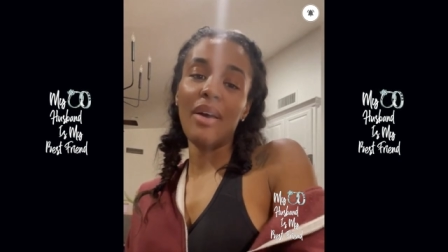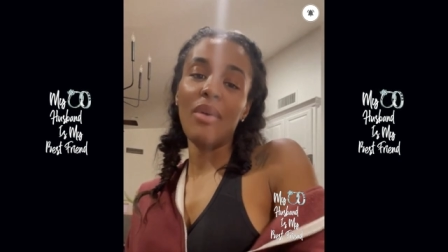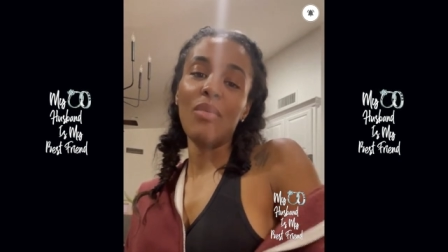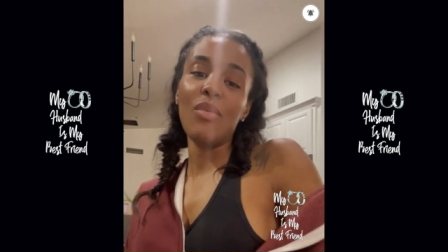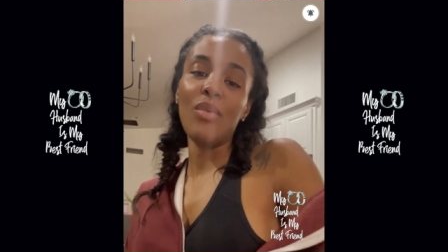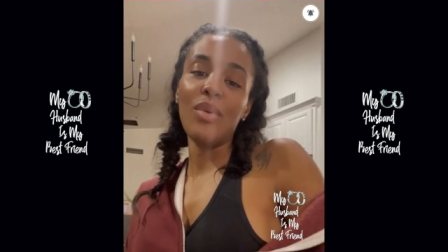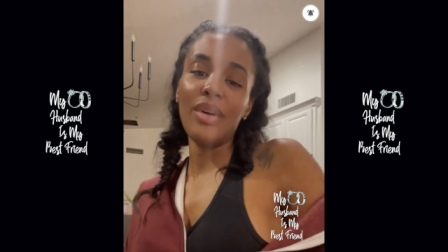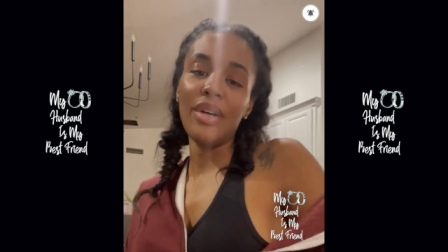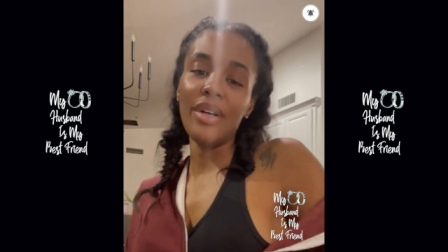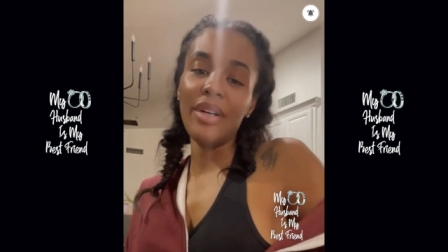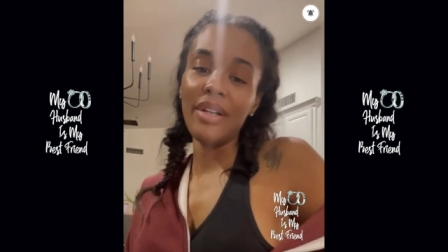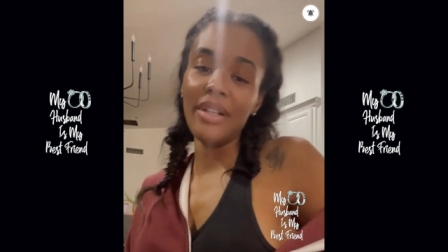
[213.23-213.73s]
I
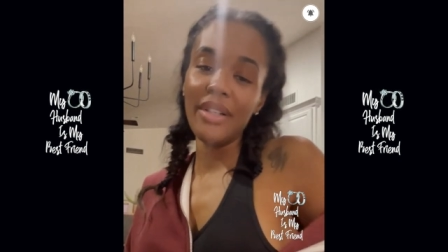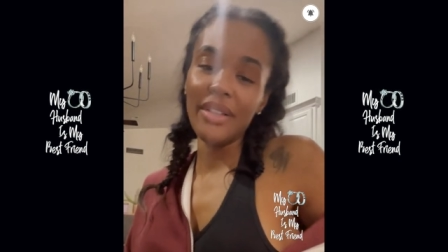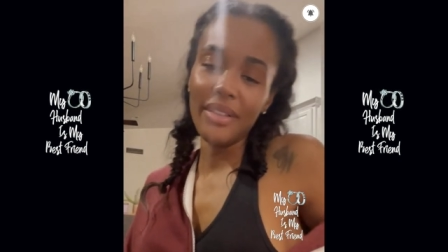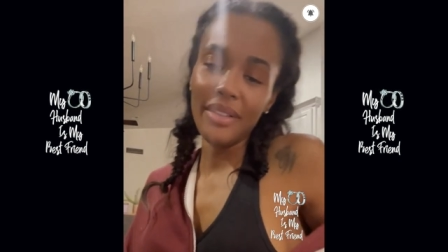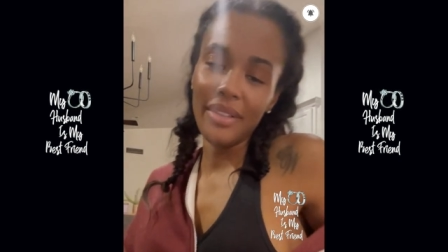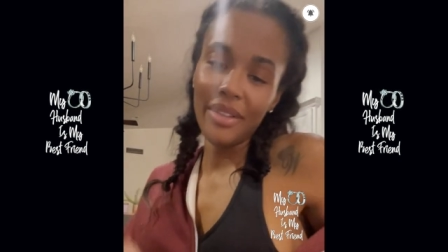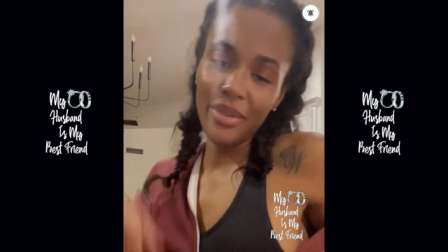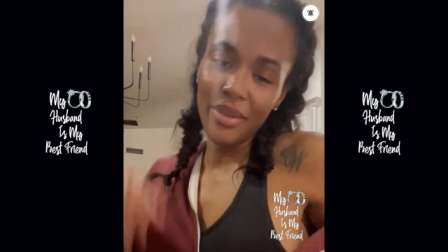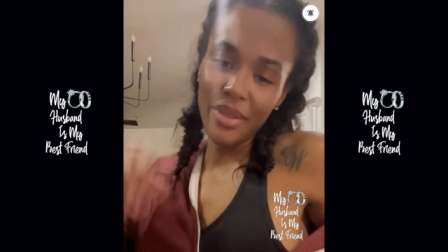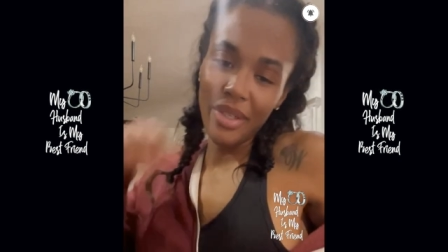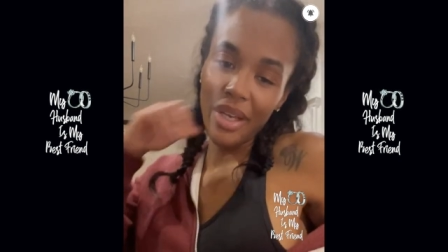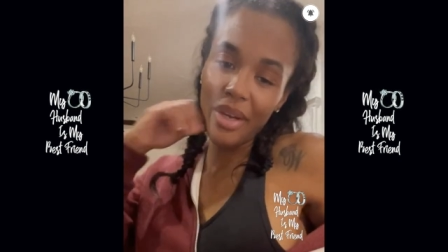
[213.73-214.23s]

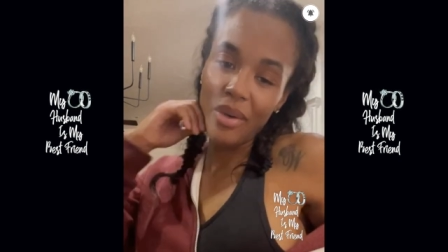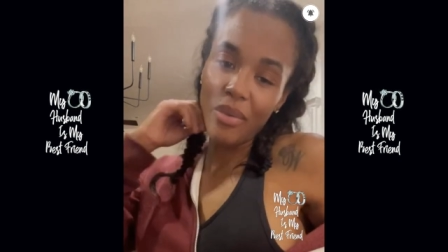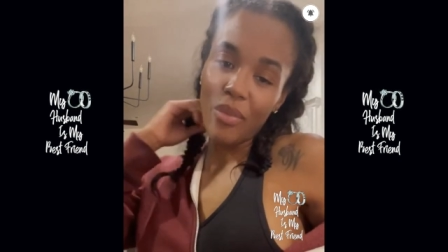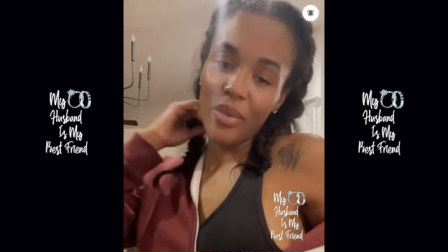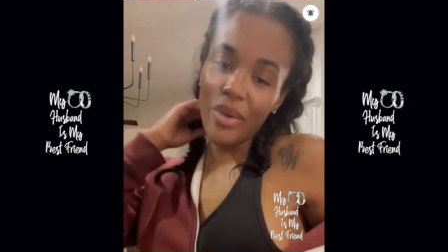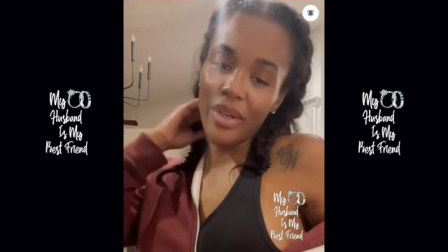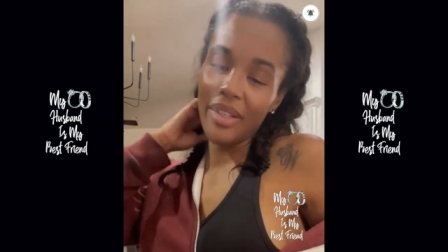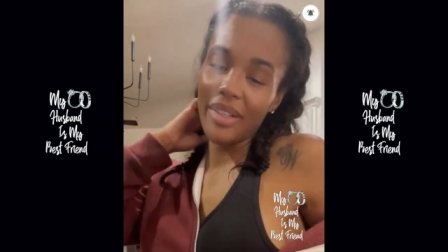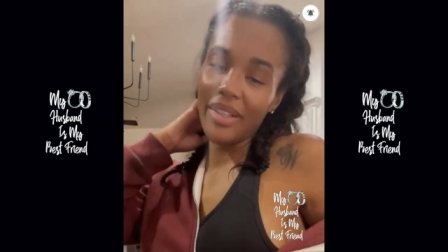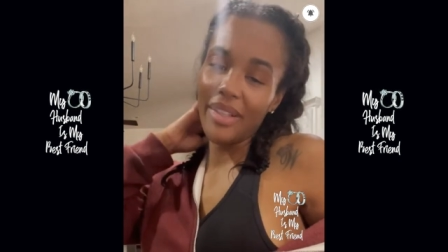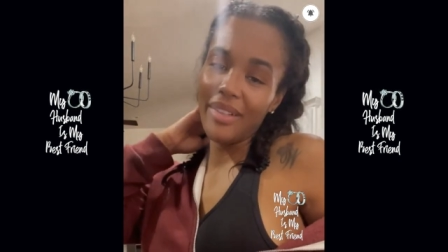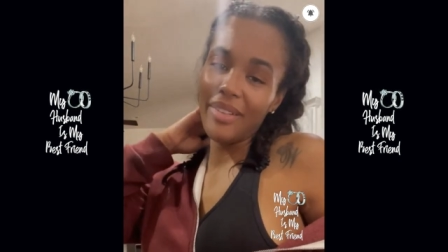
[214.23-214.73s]
won. You
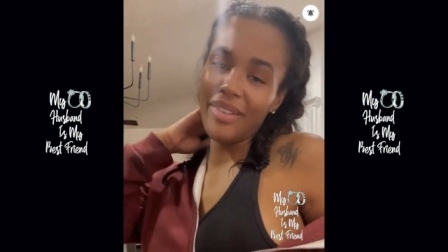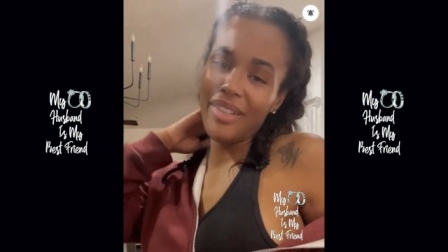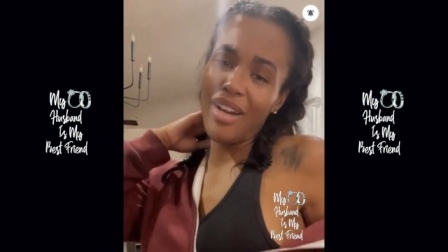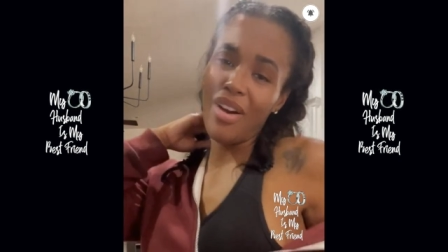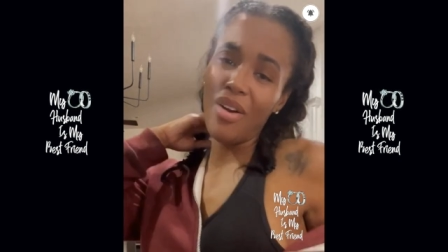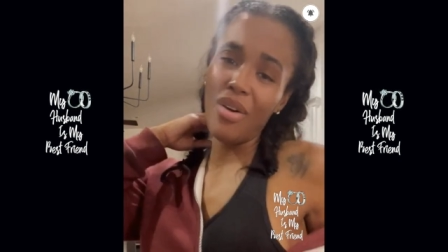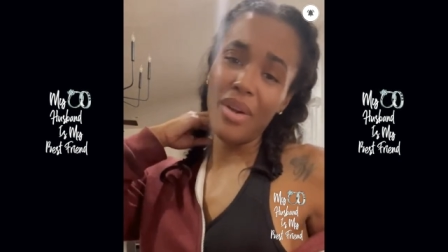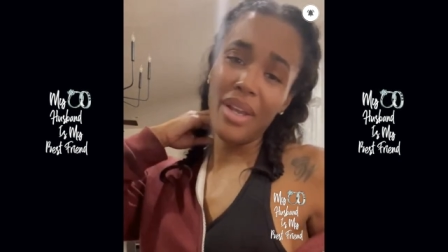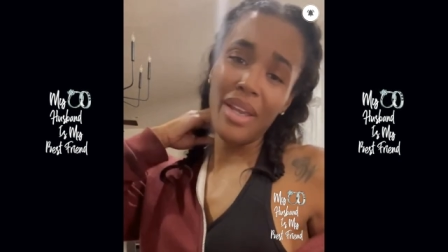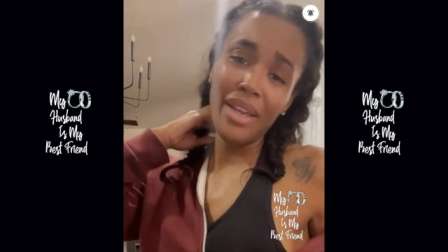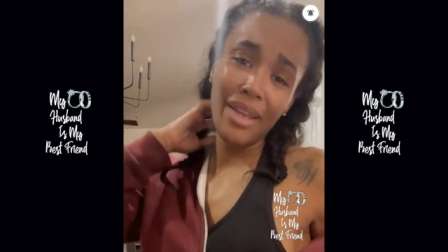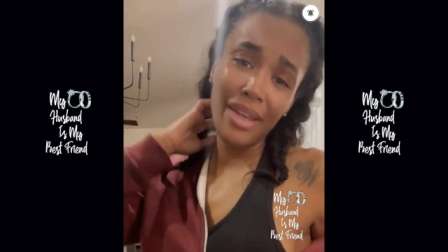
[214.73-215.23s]
got Willie.
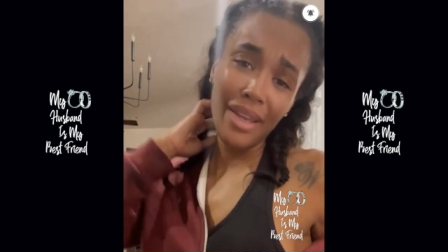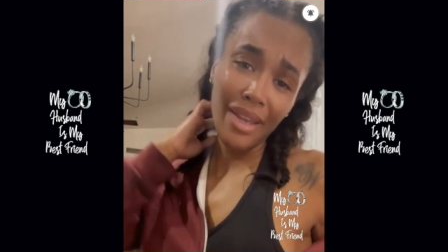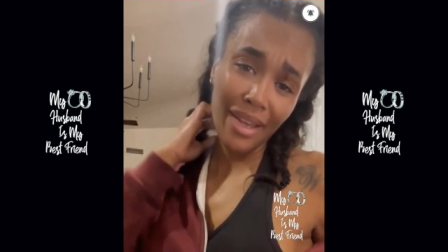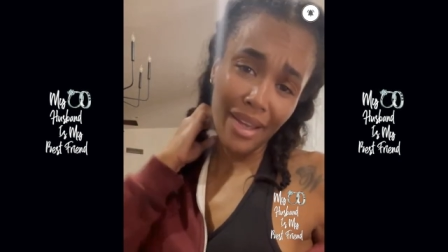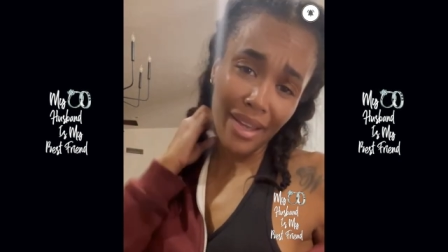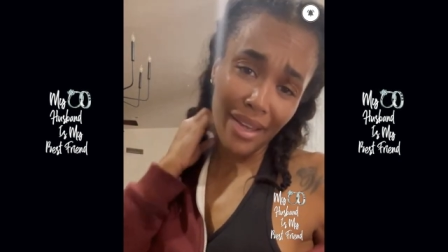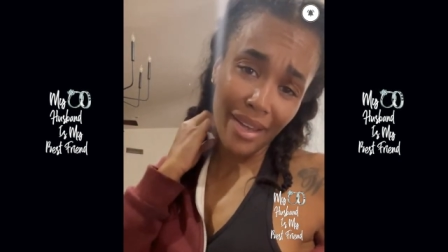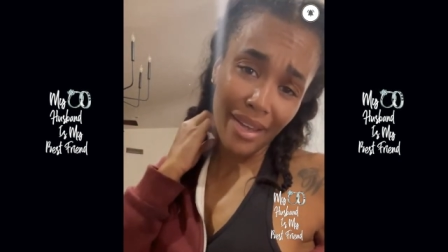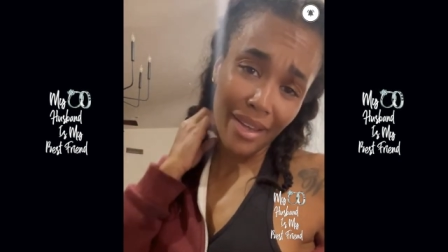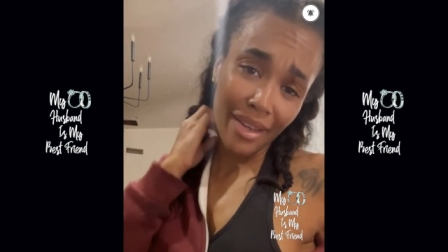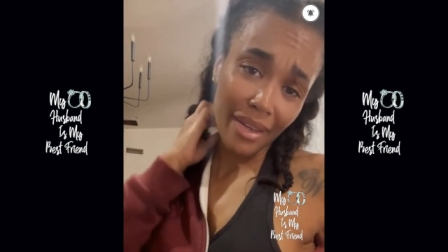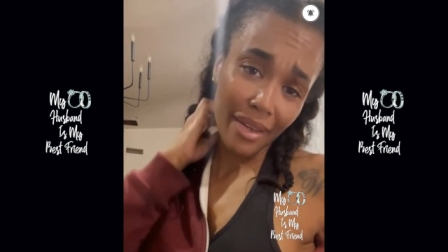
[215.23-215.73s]
No,
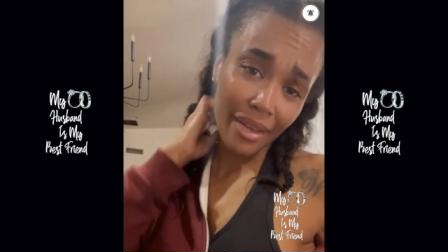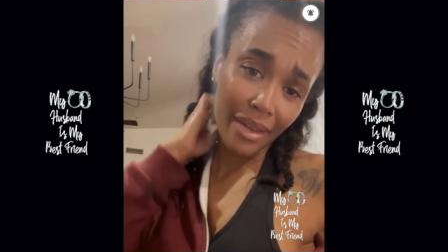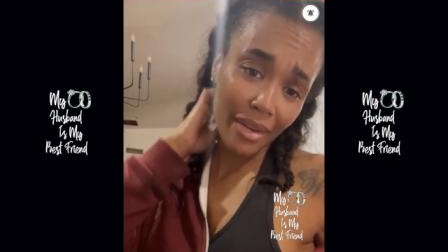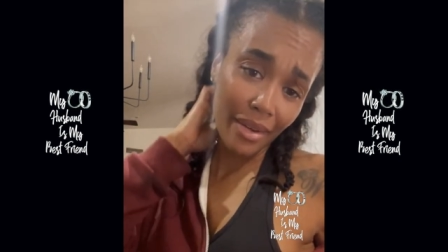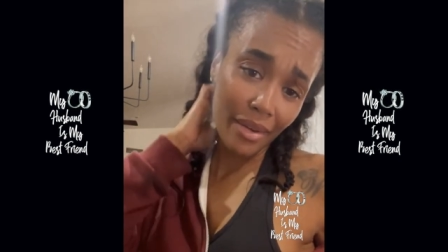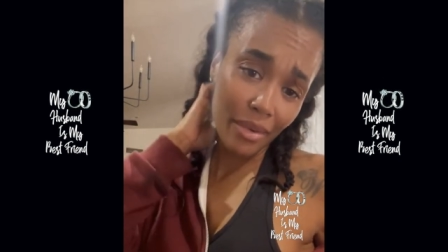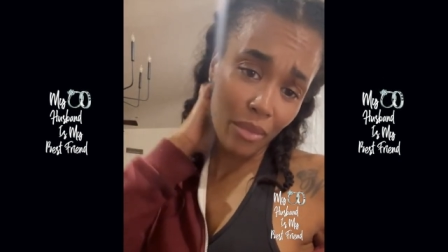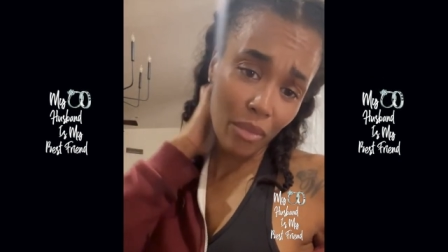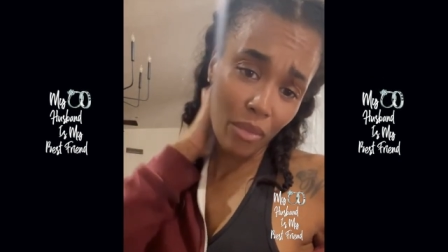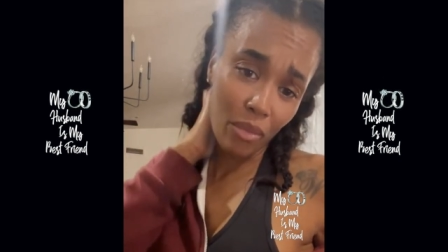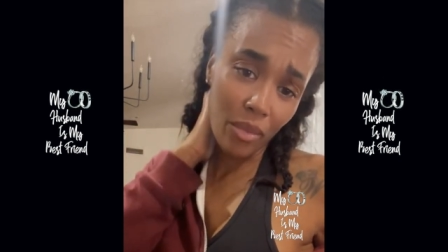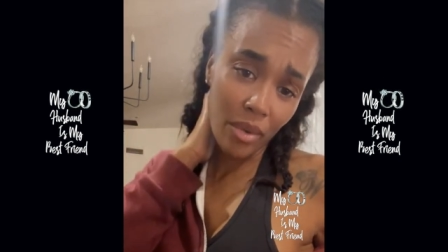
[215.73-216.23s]

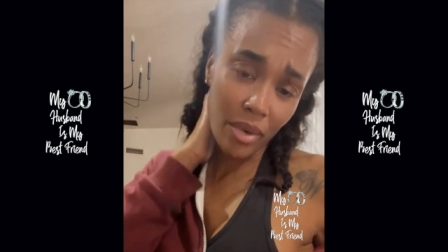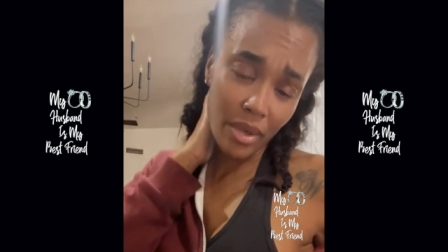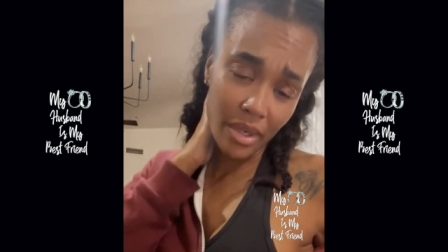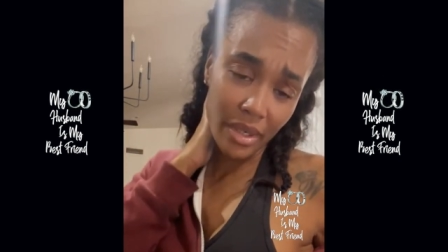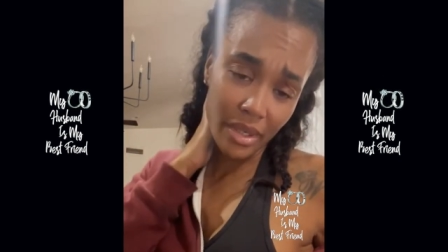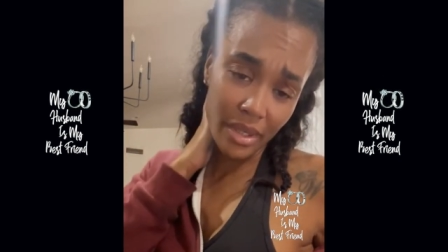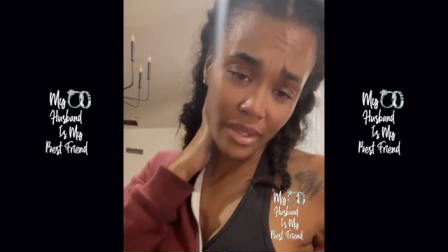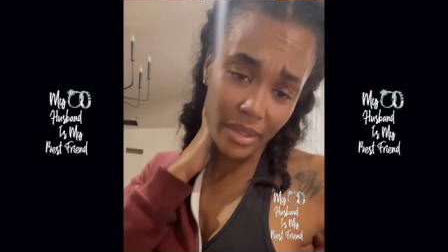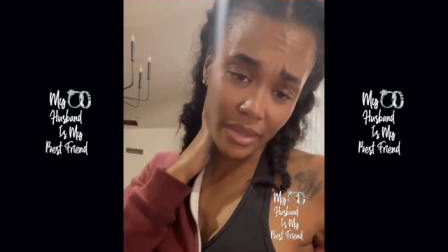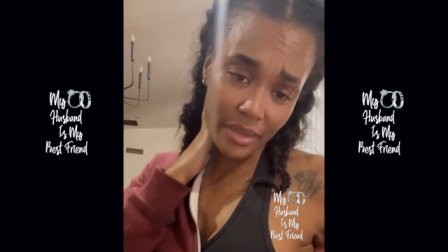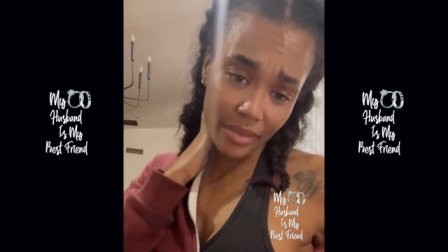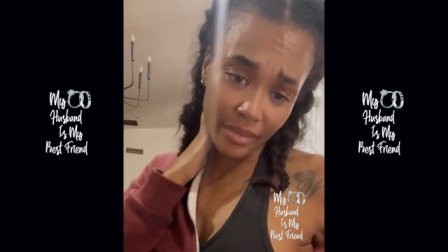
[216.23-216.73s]
he
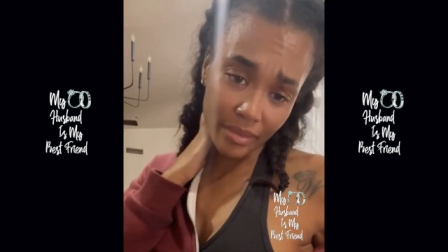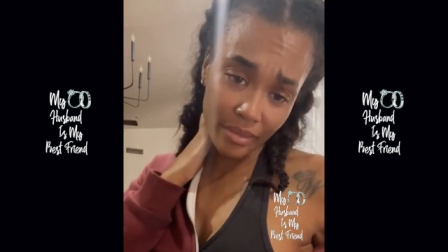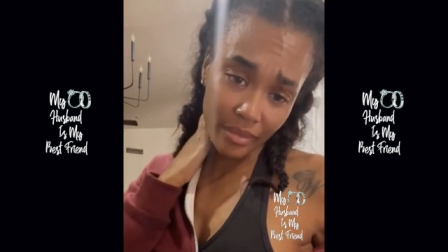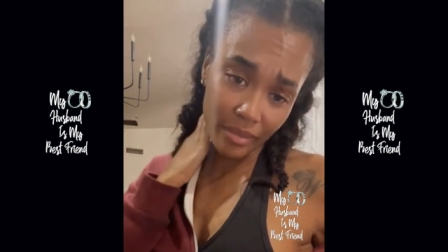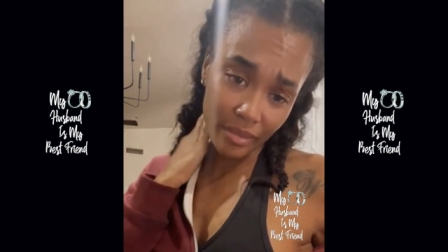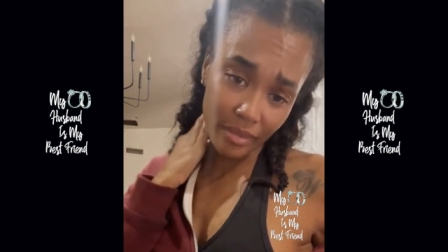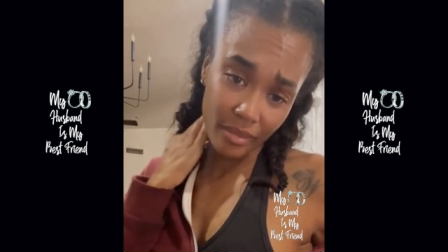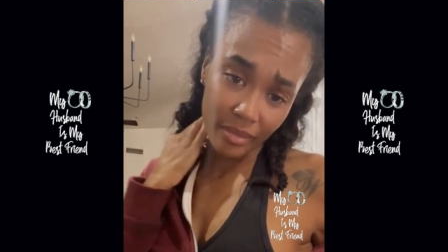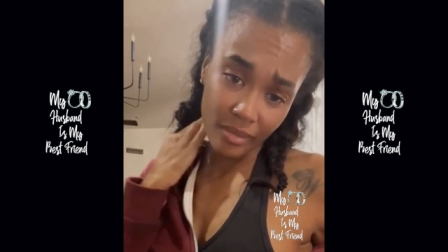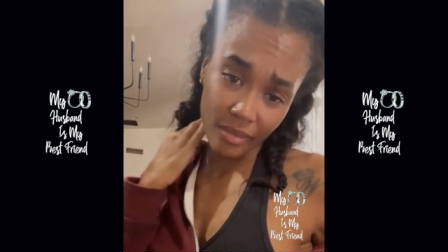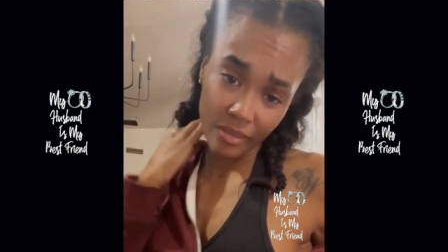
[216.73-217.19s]
won.